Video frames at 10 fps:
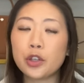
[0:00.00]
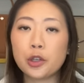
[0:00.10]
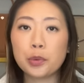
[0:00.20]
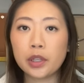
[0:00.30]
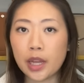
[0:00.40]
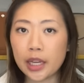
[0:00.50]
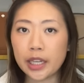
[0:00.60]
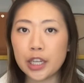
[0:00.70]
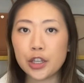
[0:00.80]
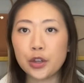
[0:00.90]
super
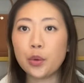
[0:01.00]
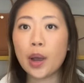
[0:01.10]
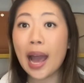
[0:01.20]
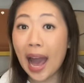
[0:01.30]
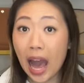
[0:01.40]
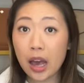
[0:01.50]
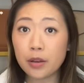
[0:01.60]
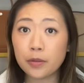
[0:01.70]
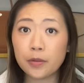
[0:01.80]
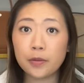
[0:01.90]
lucky to have,